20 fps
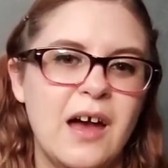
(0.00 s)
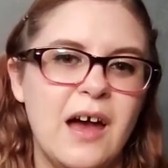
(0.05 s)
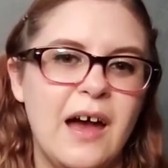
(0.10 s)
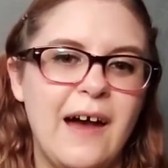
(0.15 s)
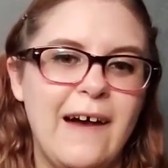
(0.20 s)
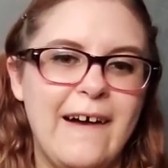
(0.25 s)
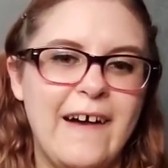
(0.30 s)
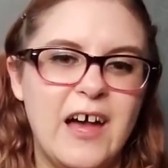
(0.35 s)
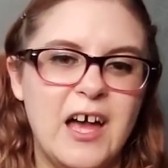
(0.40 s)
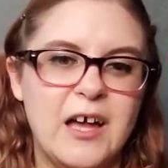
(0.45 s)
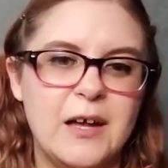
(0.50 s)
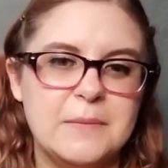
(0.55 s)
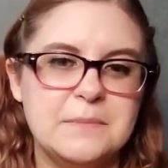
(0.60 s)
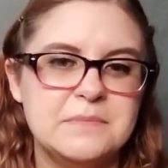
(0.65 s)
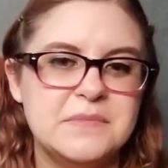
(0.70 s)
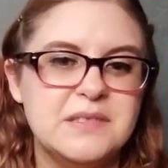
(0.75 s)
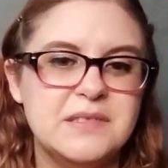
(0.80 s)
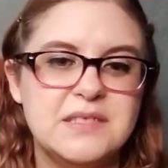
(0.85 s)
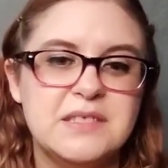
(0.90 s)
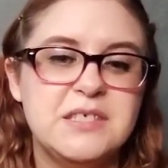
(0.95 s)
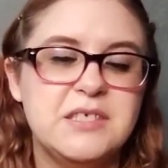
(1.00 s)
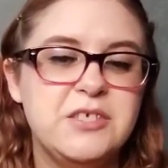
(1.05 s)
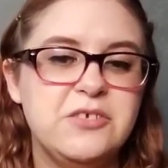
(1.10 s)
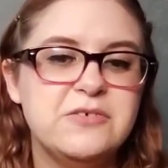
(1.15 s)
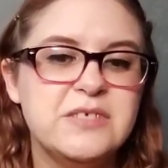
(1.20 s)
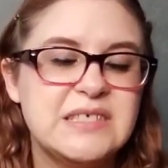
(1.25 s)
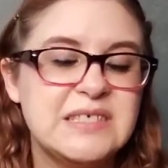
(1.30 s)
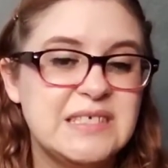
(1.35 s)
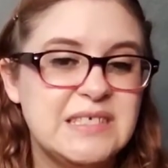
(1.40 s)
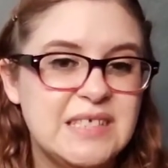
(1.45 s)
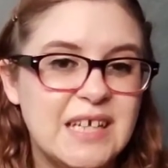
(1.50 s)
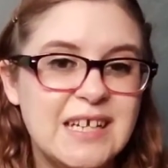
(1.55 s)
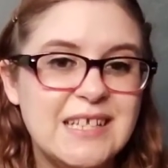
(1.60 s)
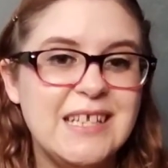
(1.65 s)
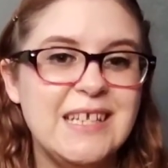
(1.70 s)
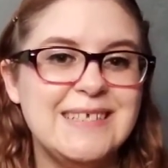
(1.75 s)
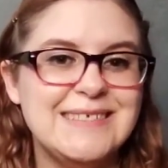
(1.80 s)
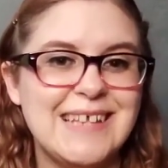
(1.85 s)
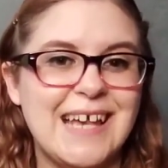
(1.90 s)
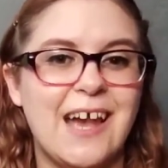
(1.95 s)
to do
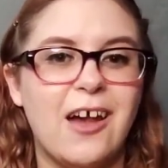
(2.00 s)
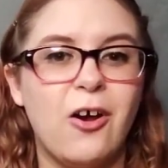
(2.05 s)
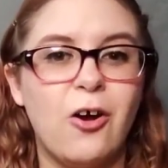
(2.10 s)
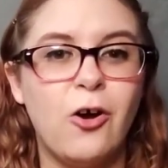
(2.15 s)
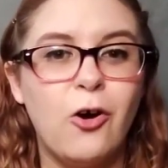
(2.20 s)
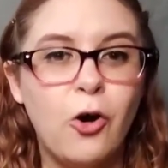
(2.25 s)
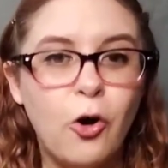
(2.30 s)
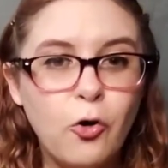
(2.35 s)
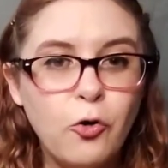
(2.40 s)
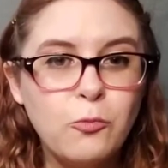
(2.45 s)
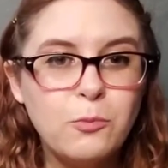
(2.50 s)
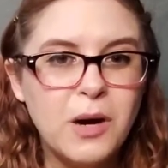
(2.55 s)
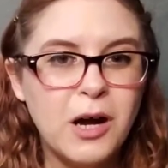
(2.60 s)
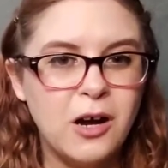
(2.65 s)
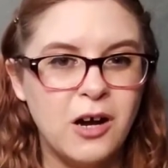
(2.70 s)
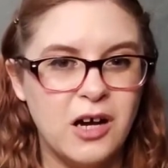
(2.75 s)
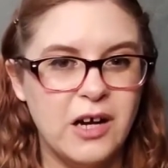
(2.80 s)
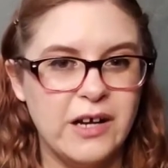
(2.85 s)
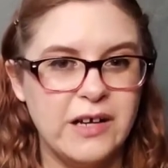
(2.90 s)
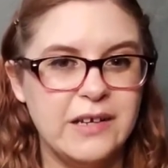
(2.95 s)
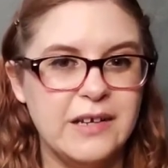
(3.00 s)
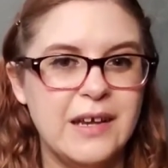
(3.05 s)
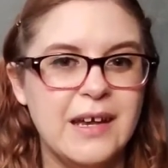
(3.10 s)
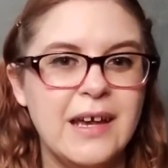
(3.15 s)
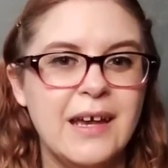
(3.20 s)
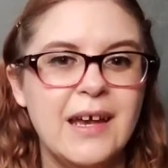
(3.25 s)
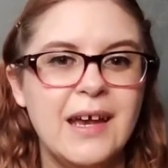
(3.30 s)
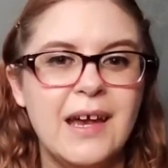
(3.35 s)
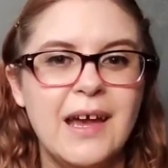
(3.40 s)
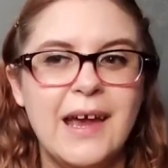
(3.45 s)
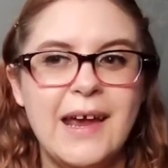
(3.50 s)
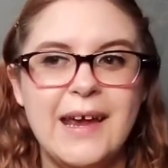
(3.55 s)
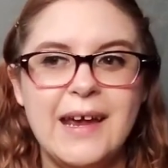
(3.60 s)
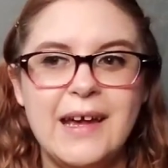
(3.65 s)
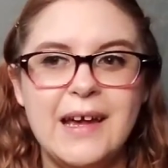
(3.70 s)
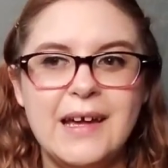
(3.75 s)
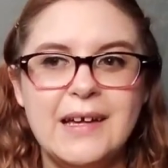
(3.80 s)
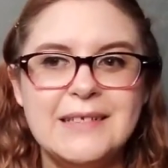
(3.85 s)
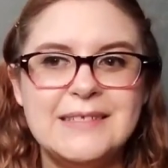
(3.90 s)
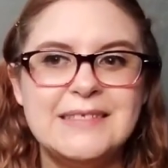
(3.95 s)
studies at home on.
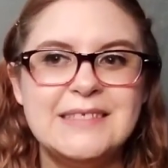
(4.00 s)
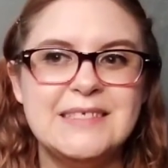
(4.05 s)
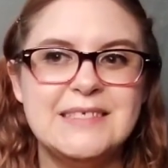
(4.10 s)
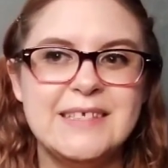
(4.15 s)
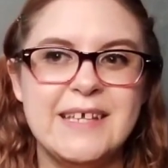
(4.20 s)
And